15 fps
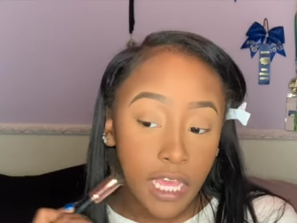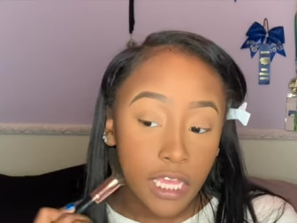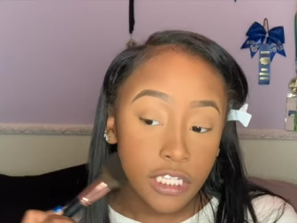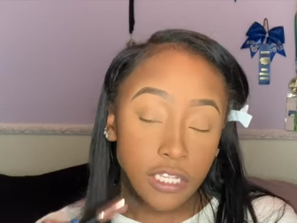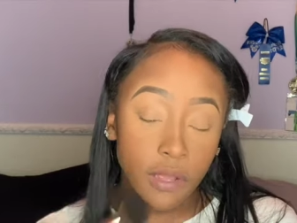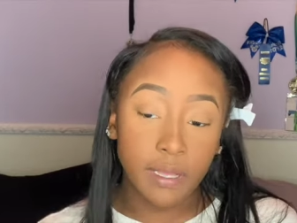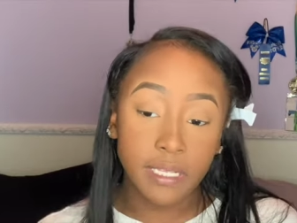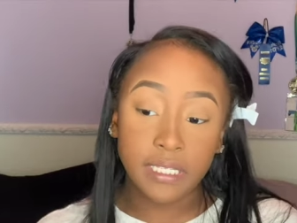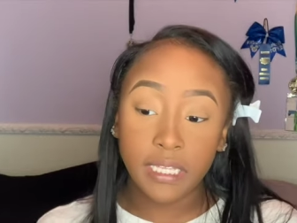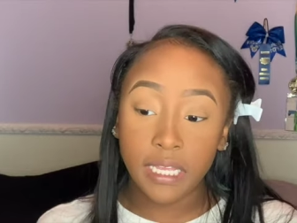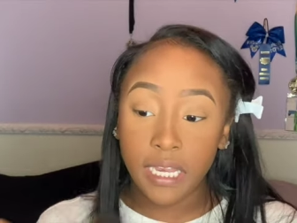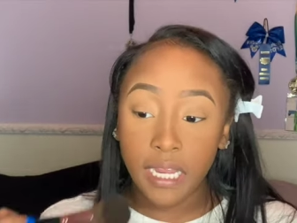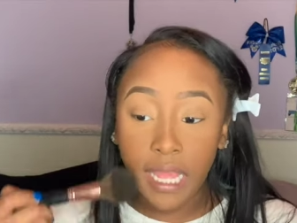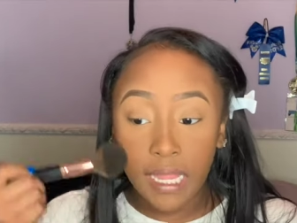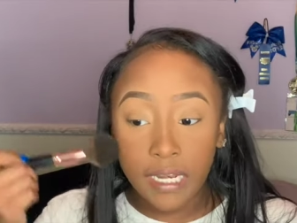So instead
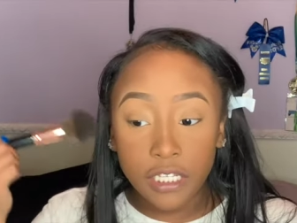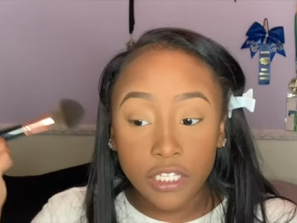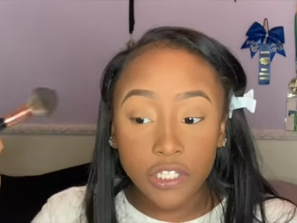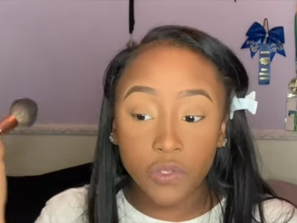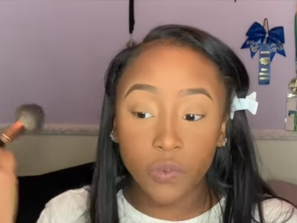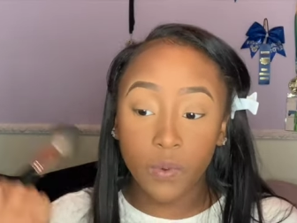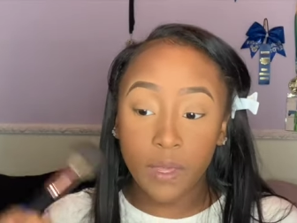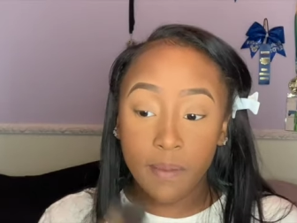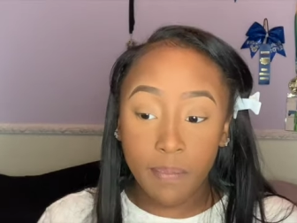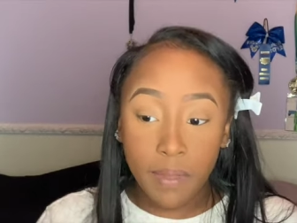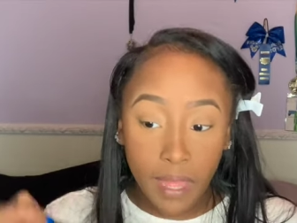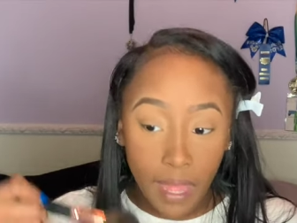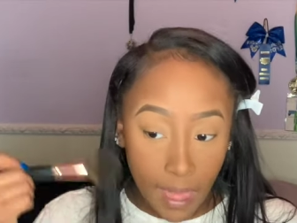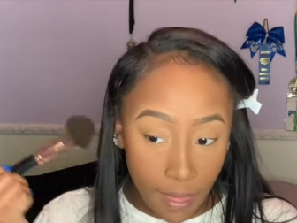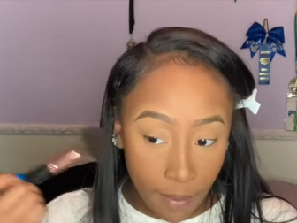of kind of
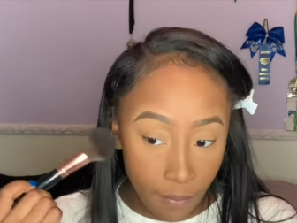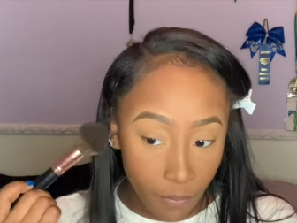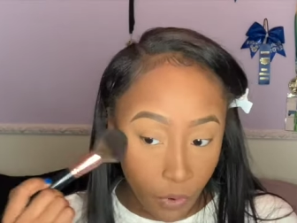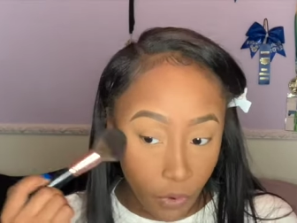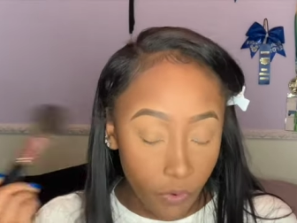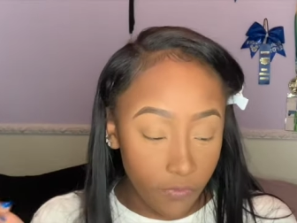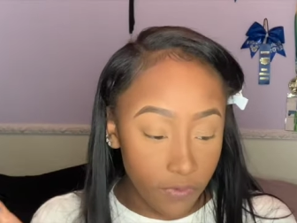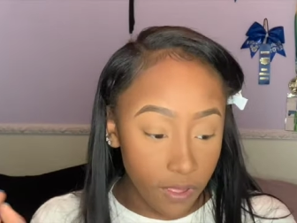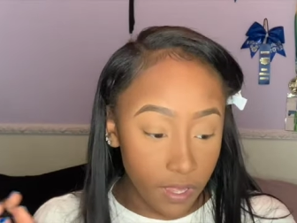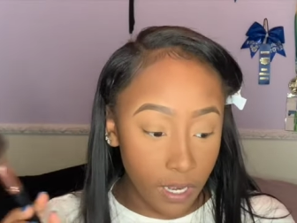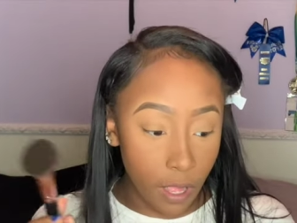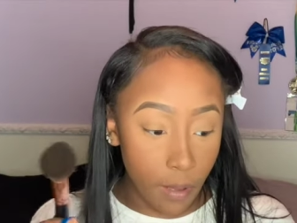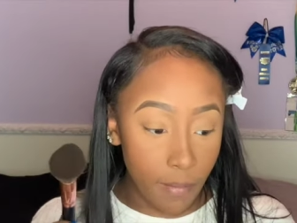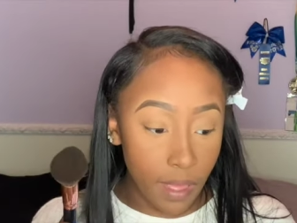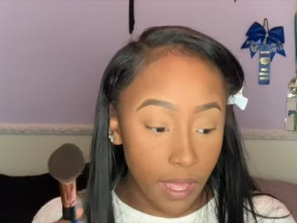sweeping and moving
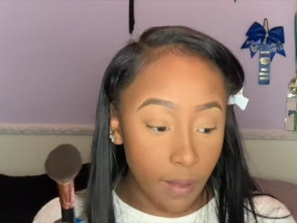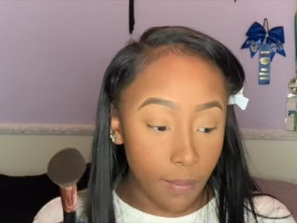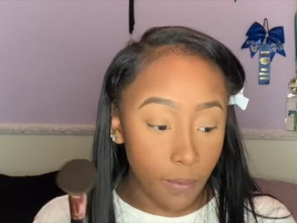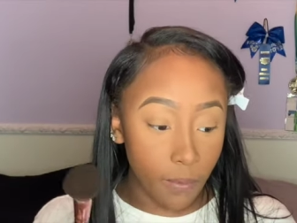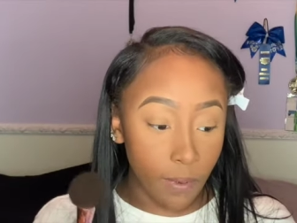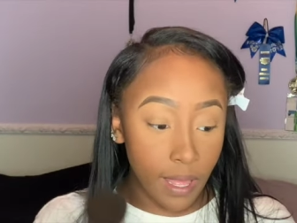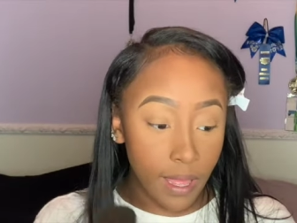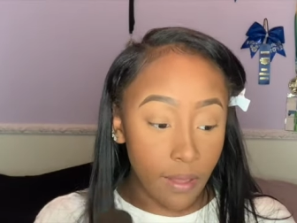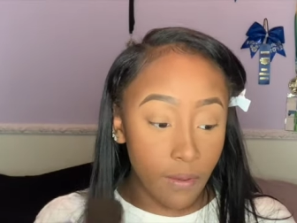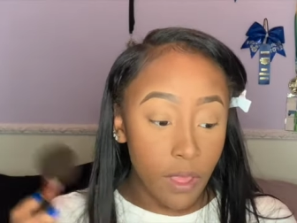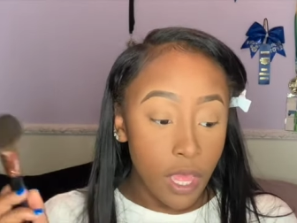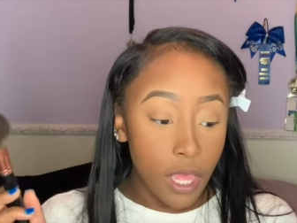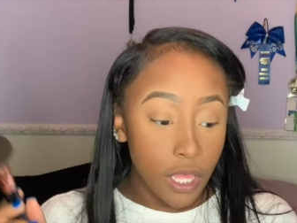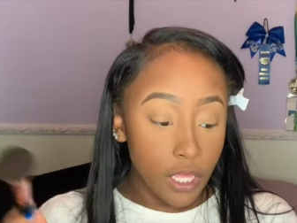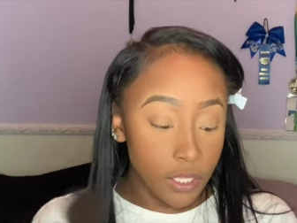your makeup around,
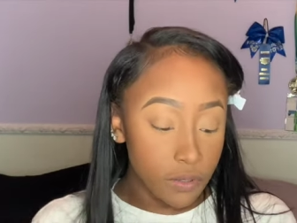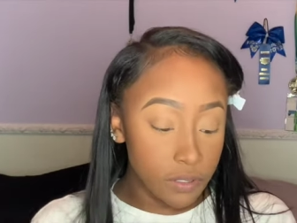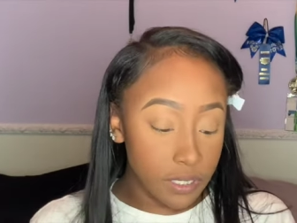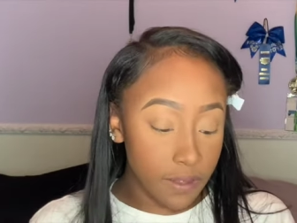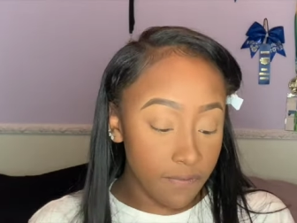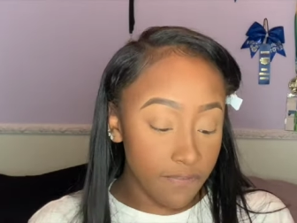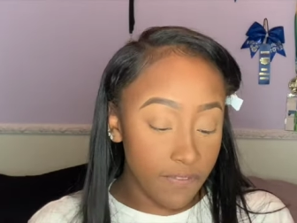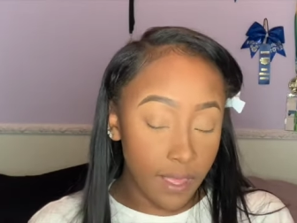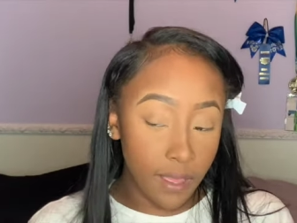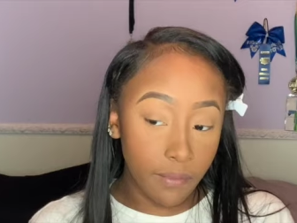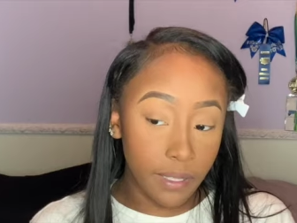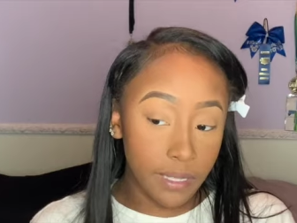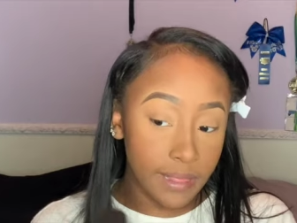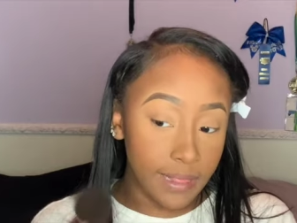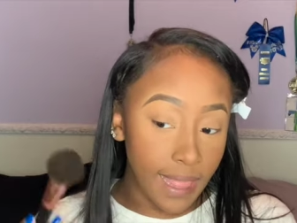use a
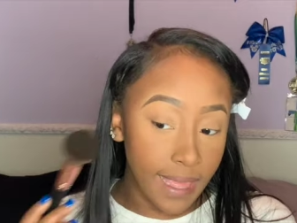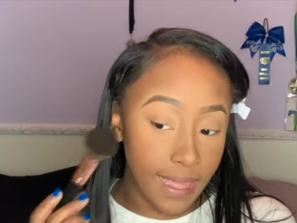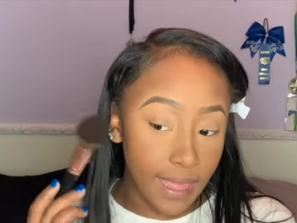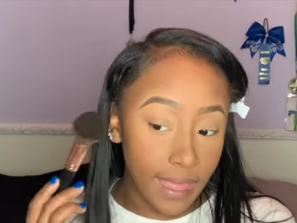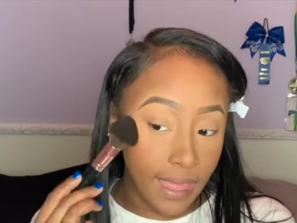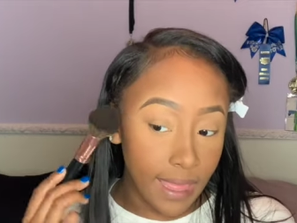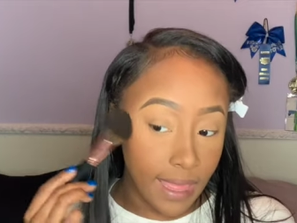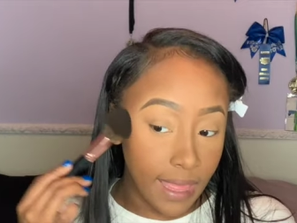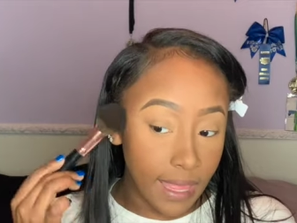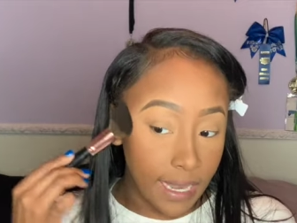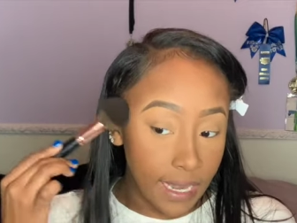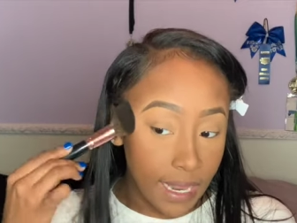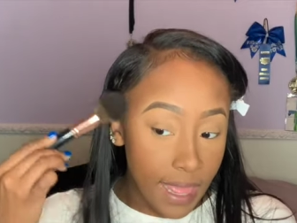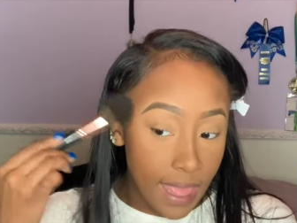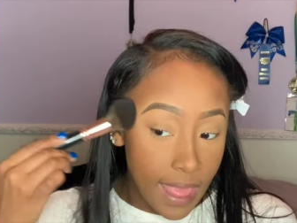very light
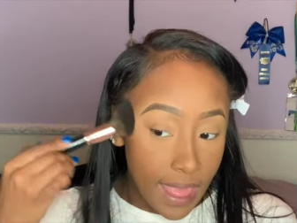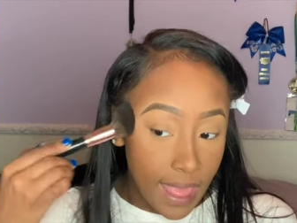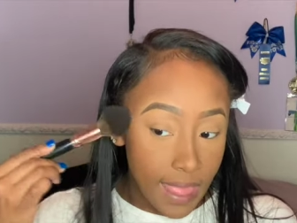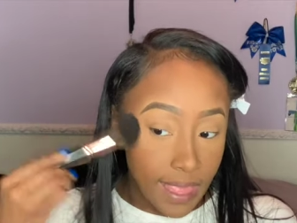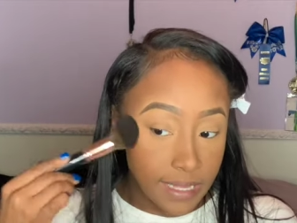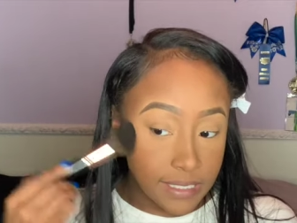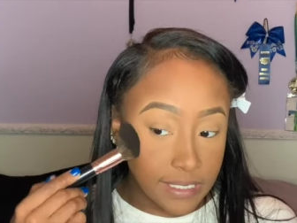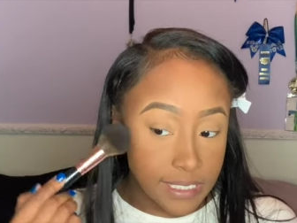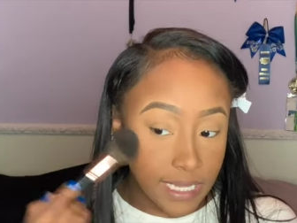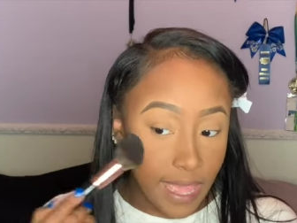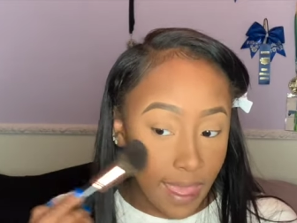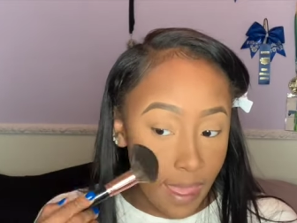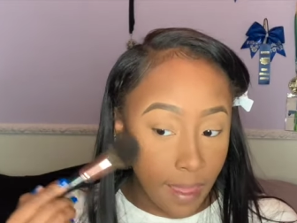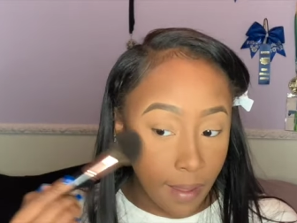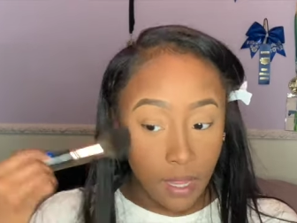hand and
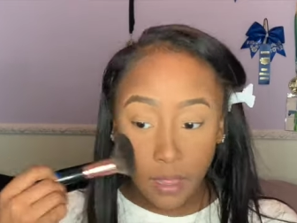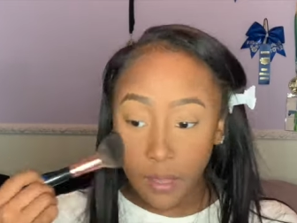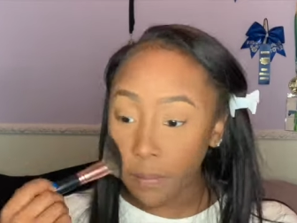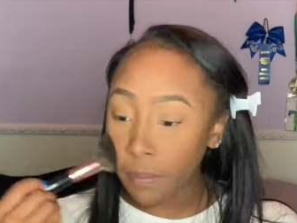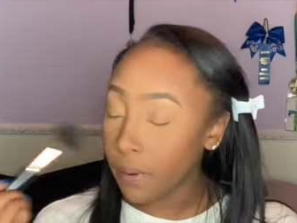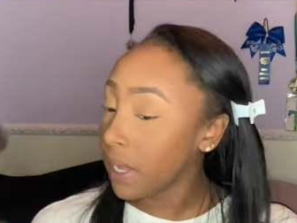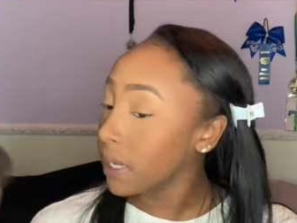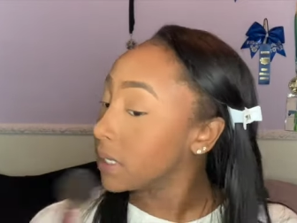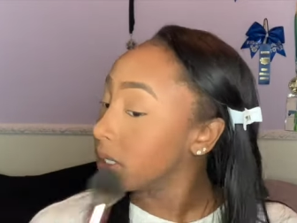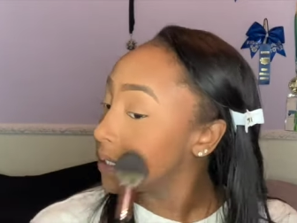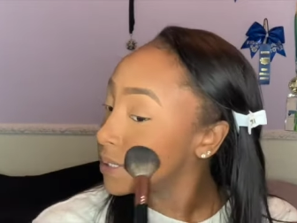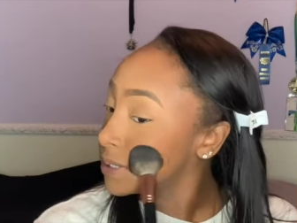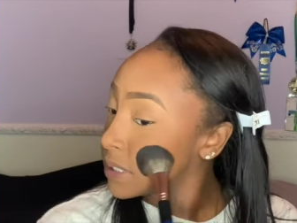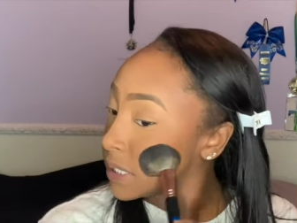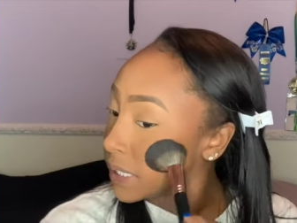tap the
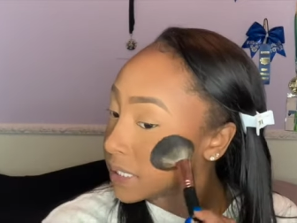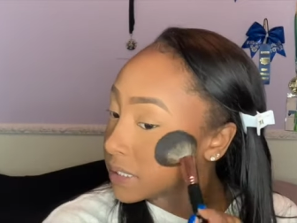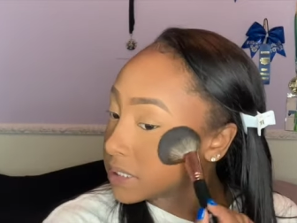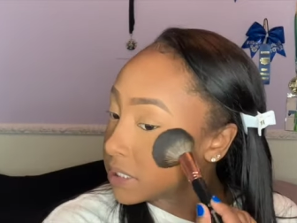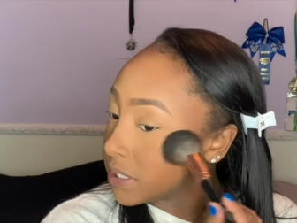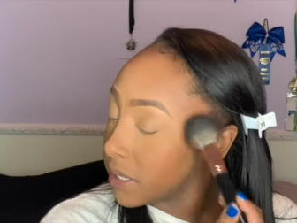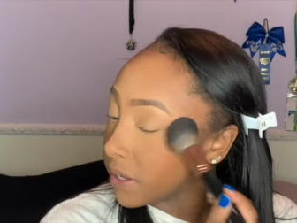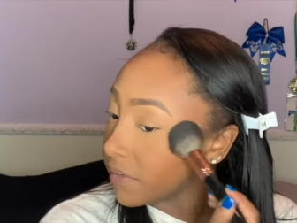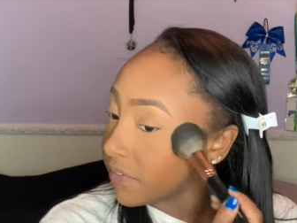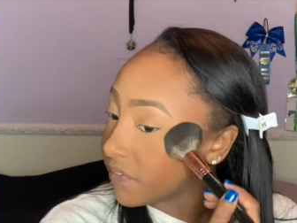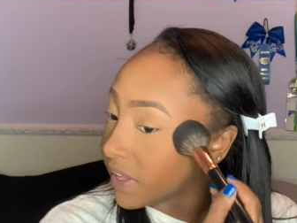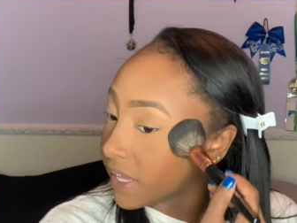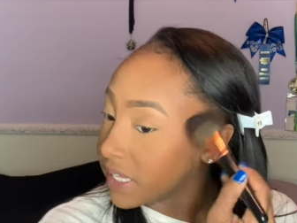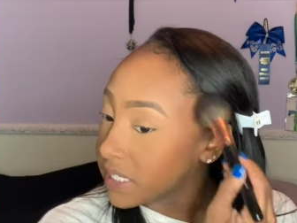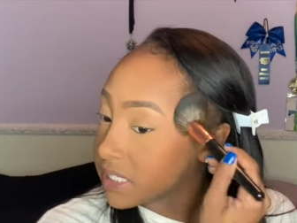products into your
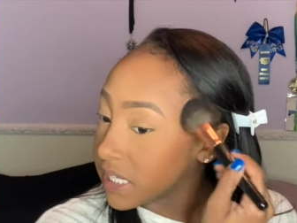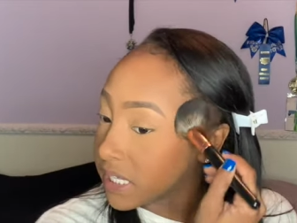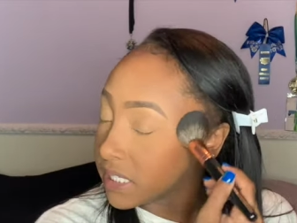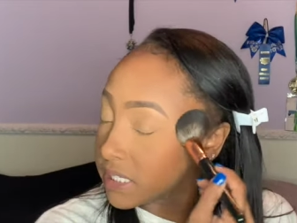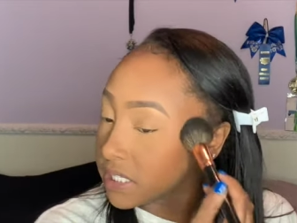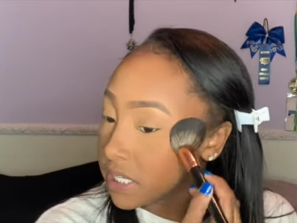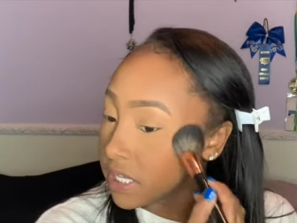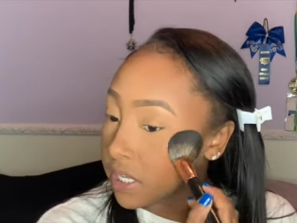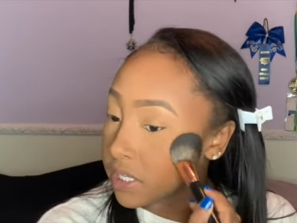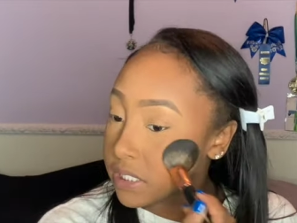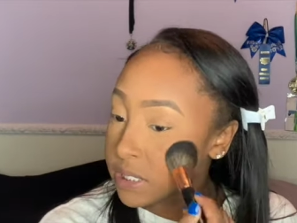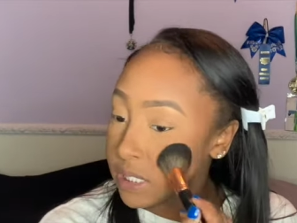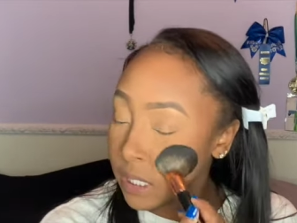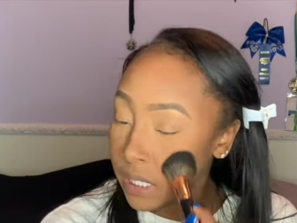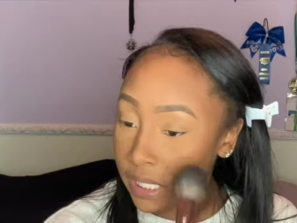face, into your
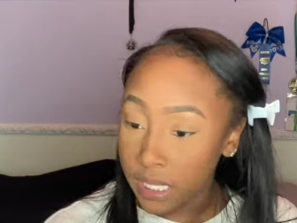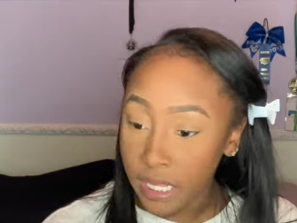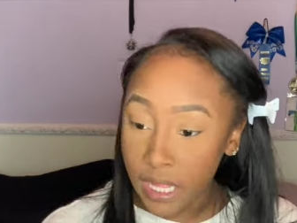skin.